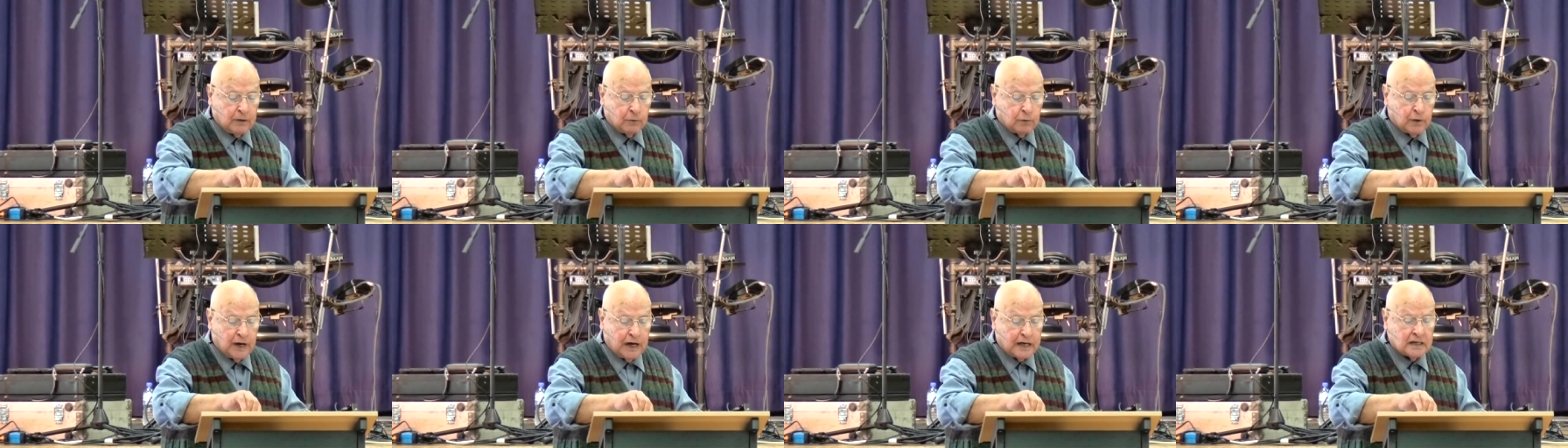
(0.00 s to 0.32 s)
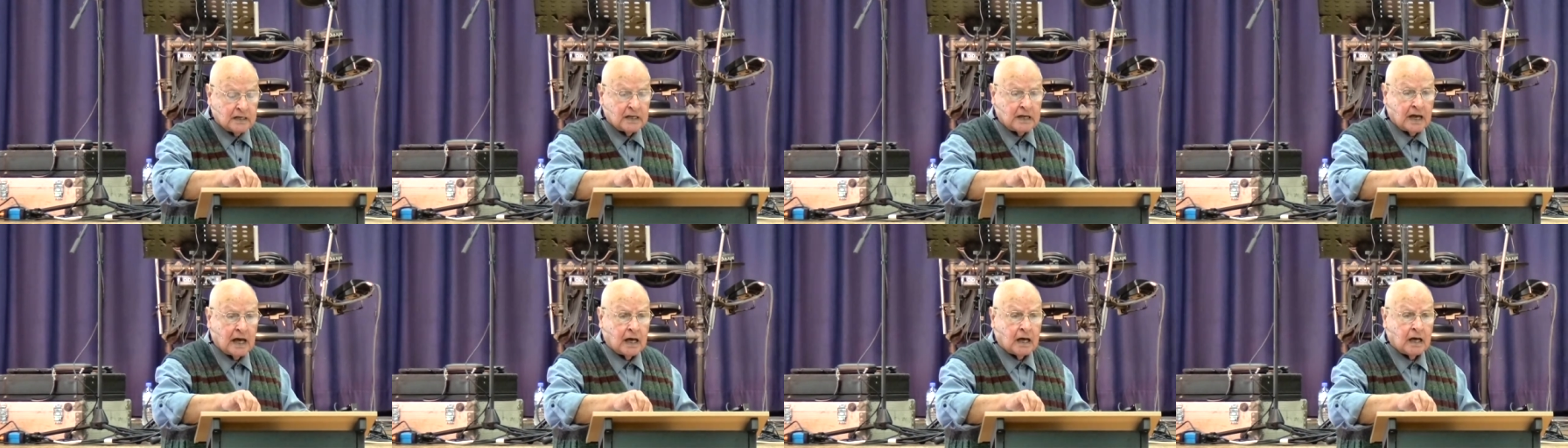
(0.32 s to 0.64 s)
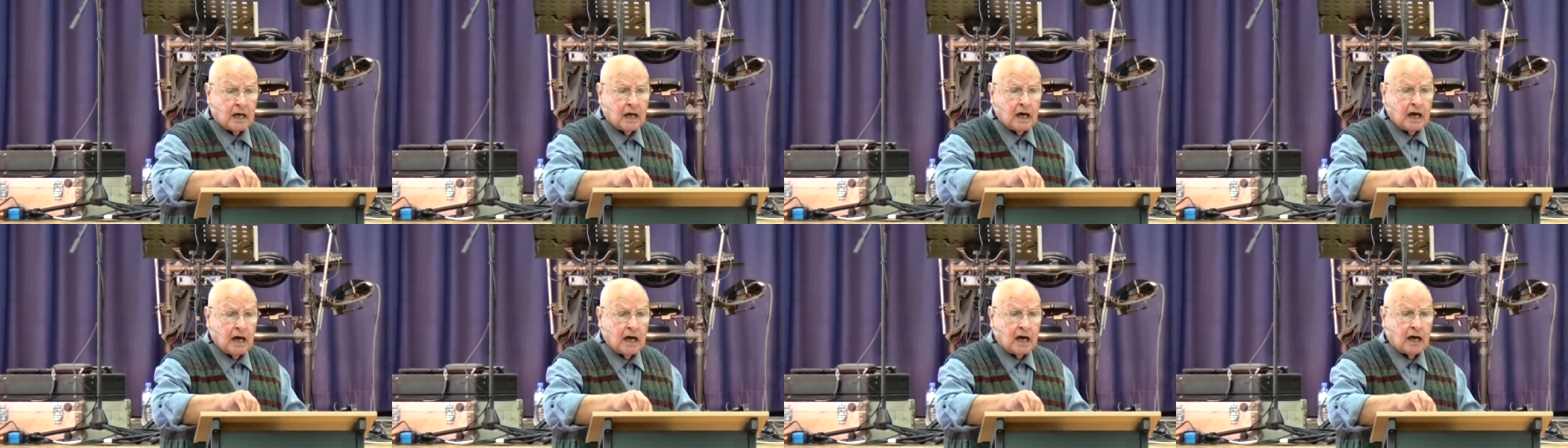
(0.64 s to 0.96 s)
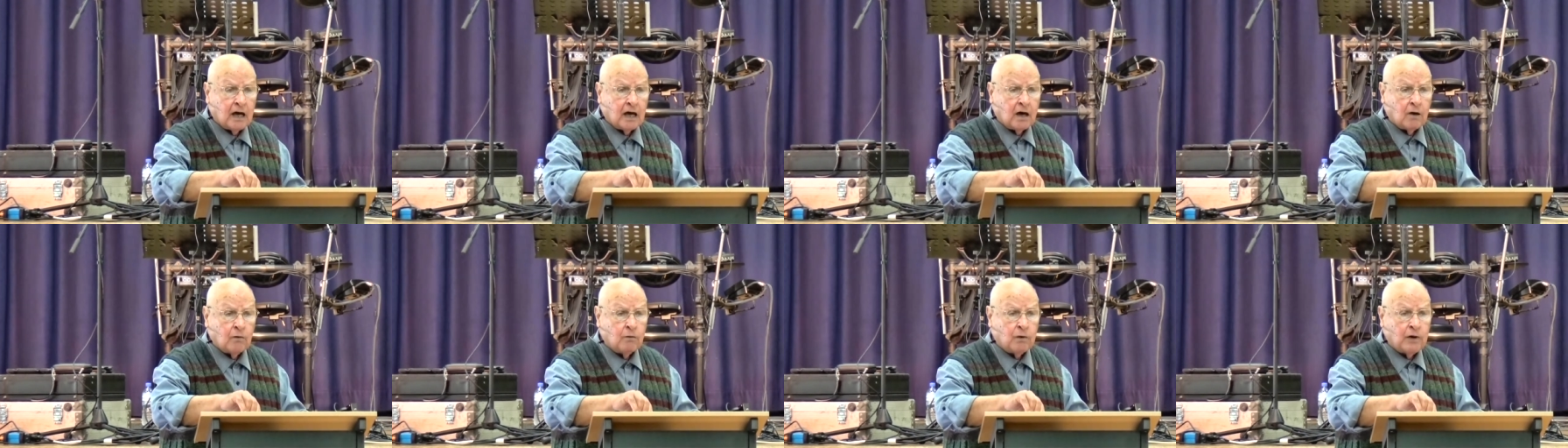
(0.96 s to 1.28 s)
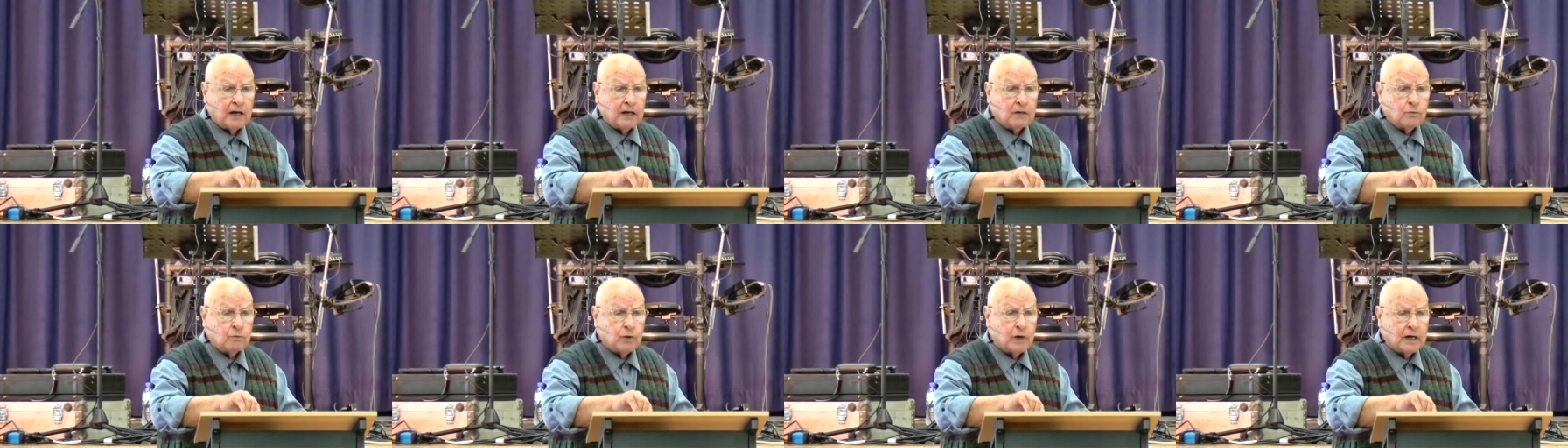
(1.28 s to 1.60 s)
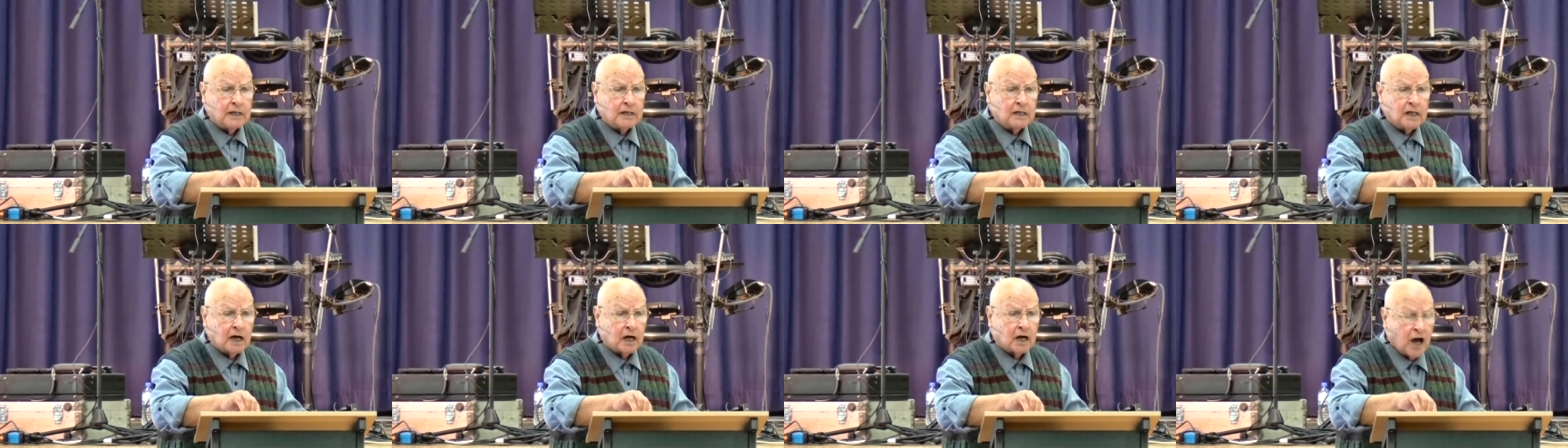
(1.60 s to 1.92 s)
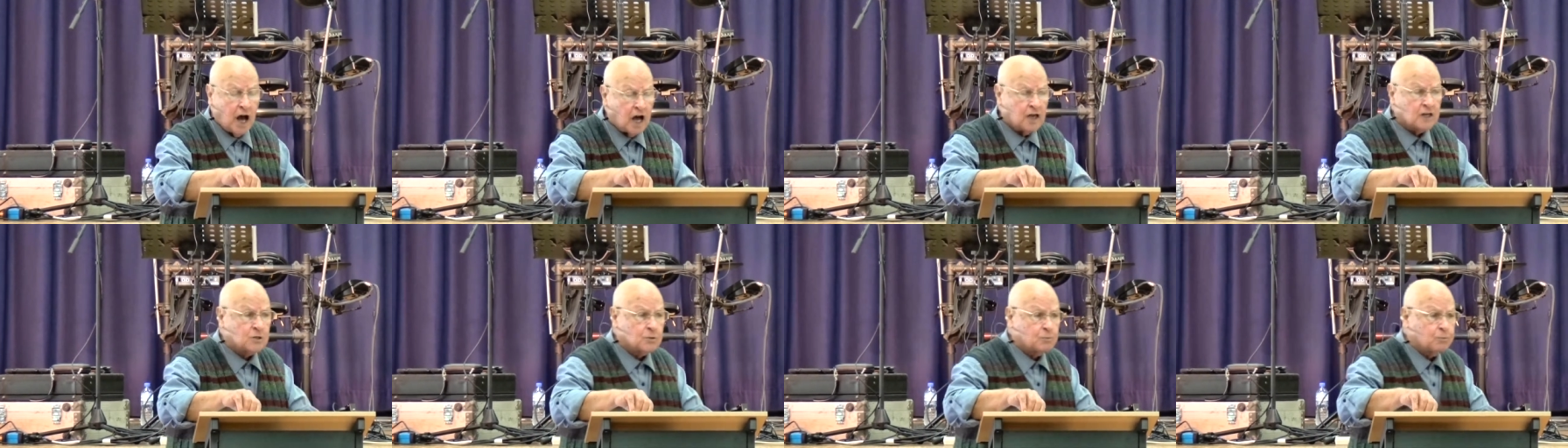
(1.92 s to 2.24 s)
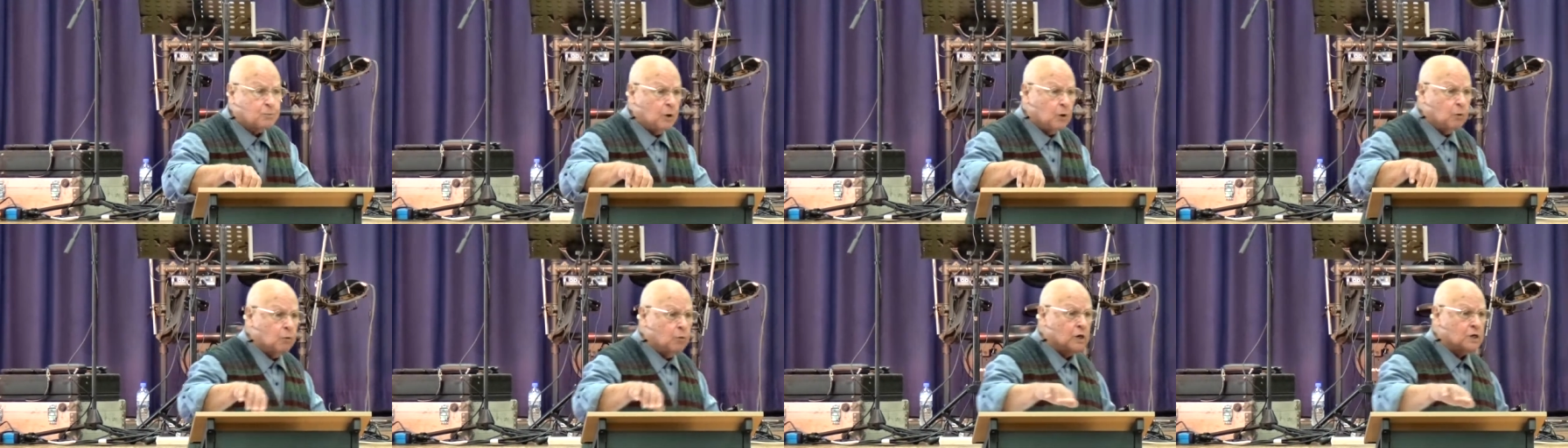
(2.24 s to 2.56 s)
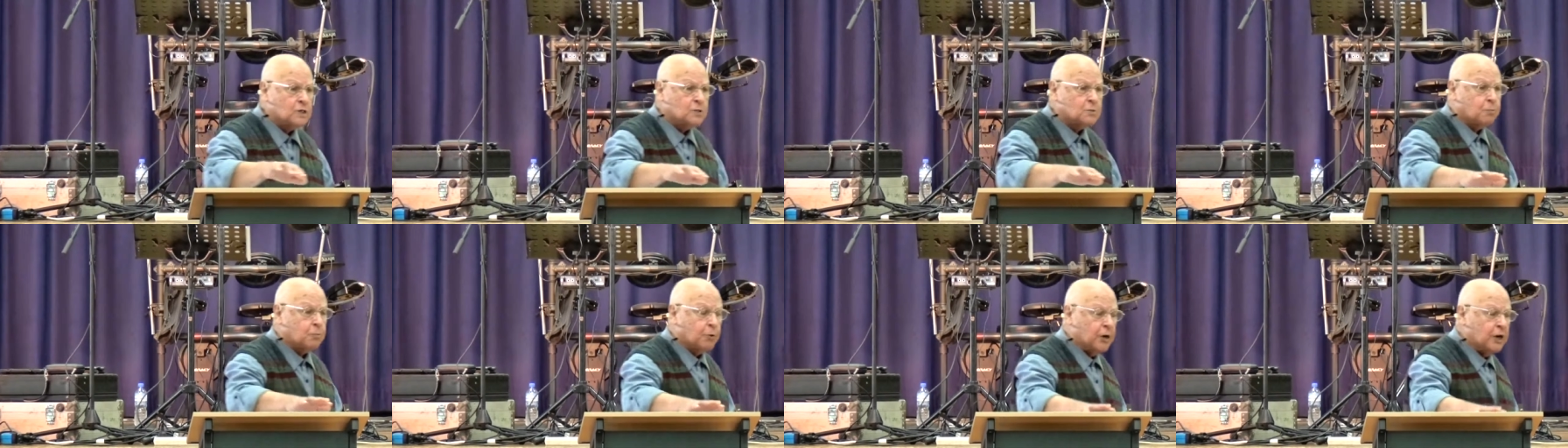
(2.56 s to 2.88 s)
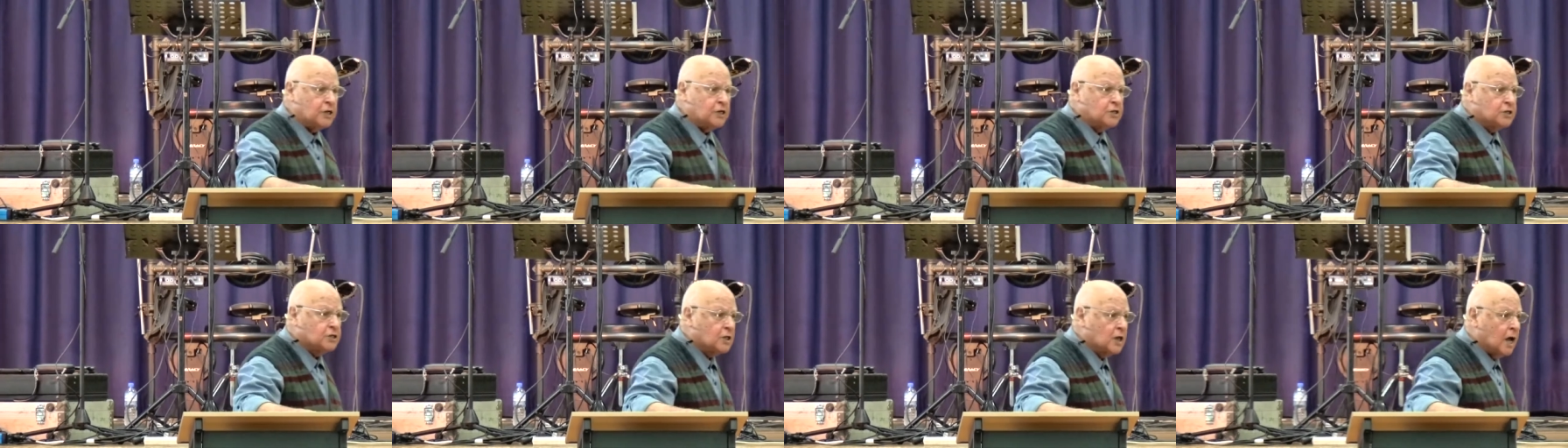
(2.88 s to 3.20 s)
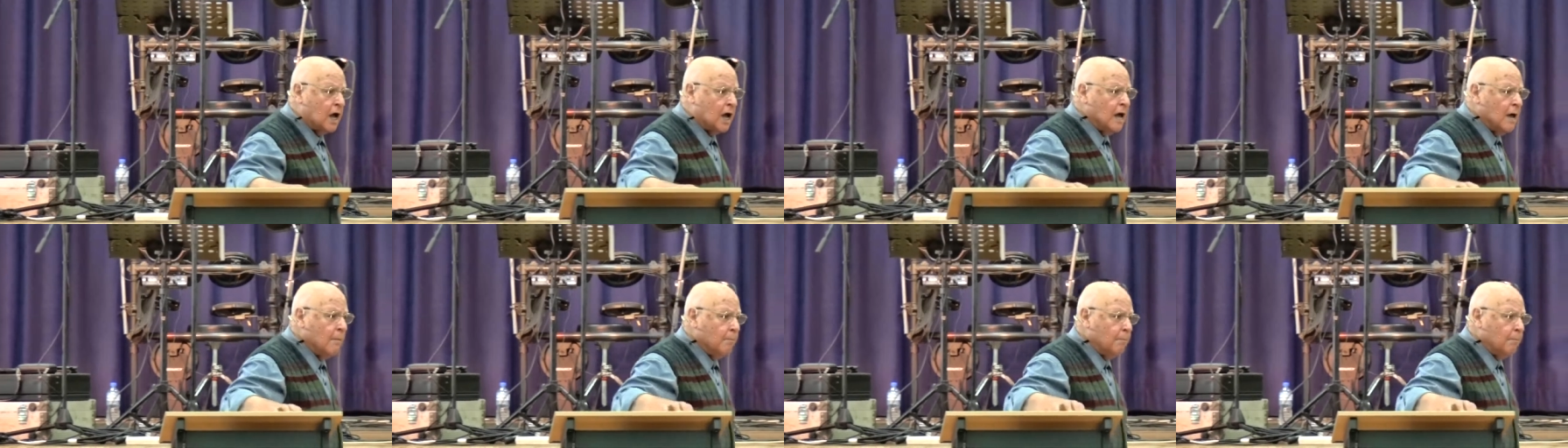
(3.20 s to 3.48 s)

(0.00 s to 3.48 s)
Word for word: when the, uh, when, when the gospel was preached